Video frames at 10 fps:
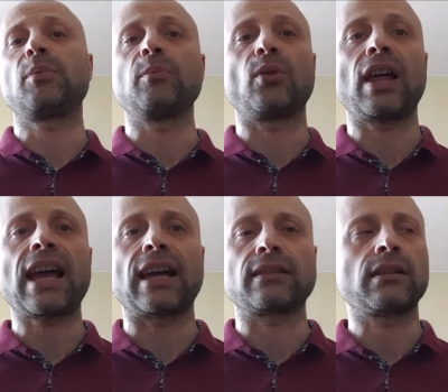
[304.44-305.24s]
people
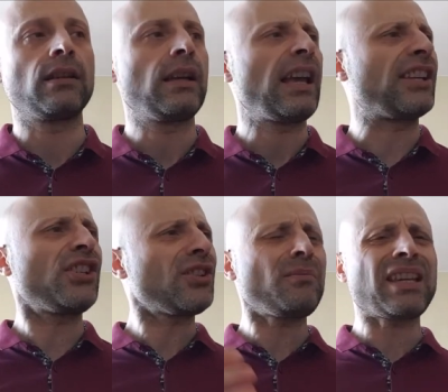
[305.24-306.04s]
act. And
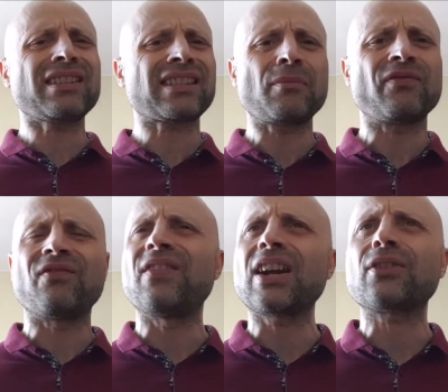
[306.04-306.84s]
just to make some
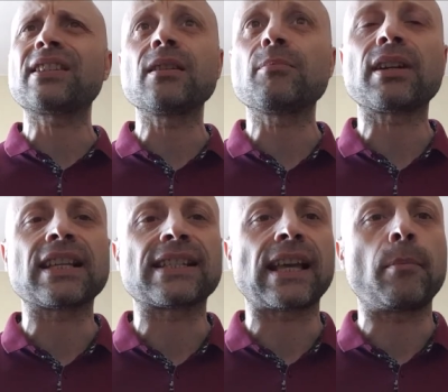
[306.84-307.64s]
very simple
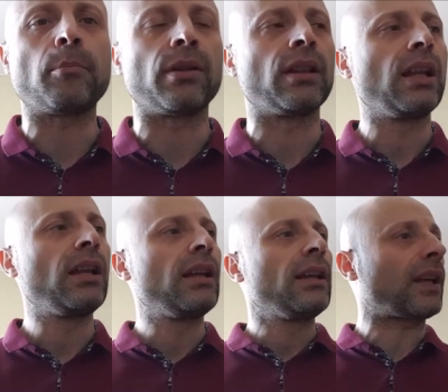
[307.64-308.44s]
example,
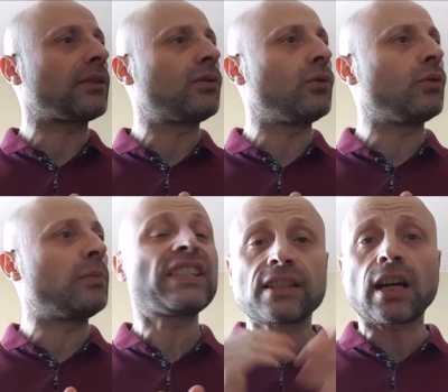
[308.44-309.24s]
to
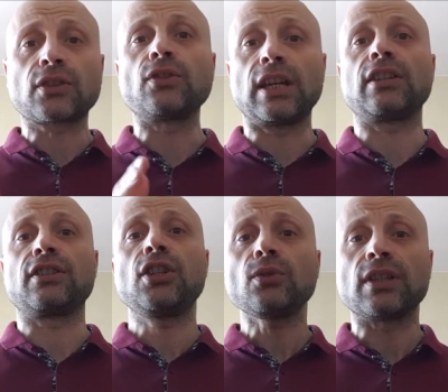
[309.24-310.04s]
be stuck to their
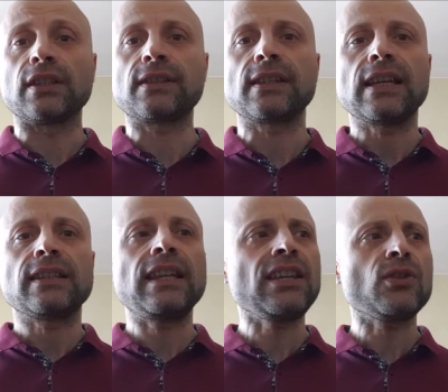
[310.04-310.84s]
duties,
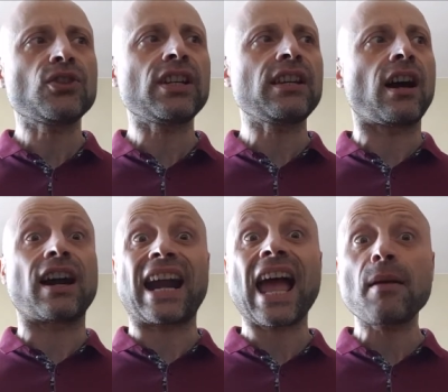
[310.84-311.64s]
they usually
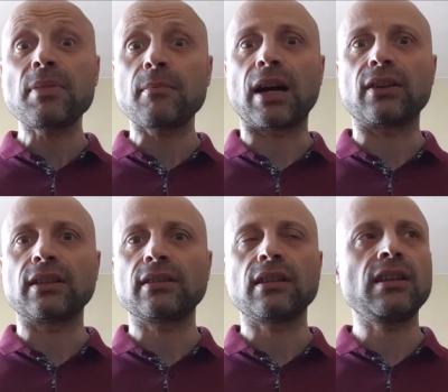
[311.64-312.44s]
are happy about
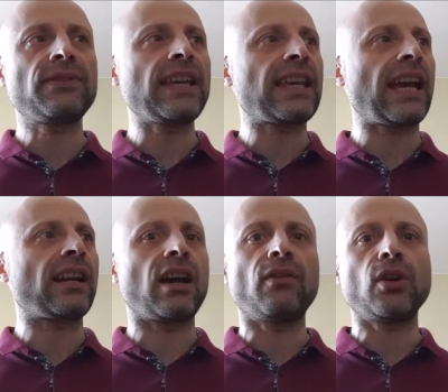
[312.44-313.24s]
it. If they can
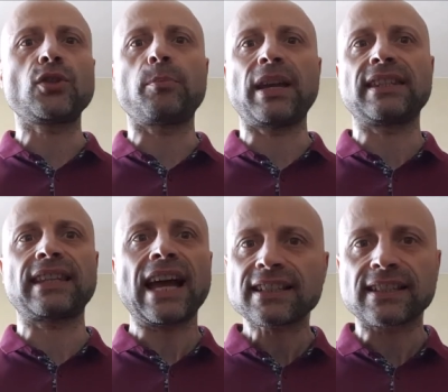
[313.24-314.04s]
avoid to pay
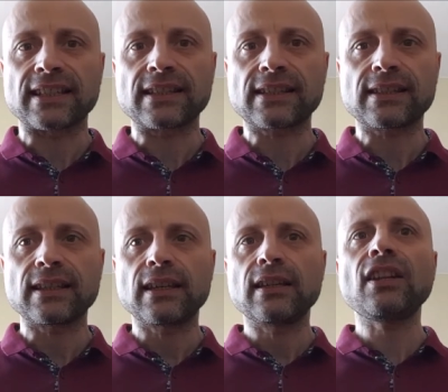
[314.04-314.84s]
taxes,
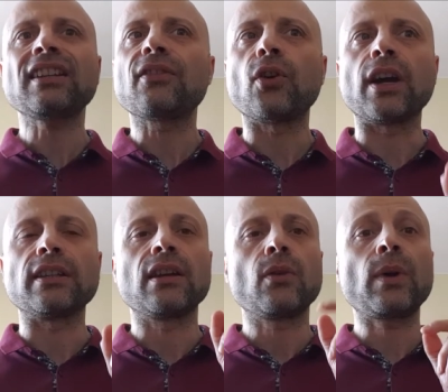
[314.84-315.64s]
not
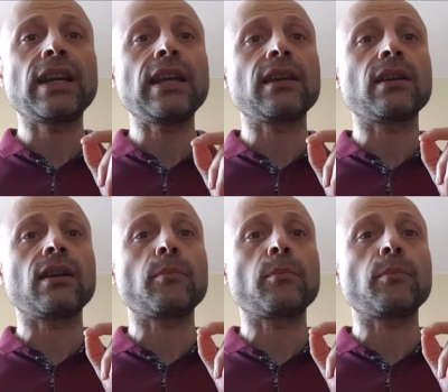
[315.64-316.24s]
avoid, when they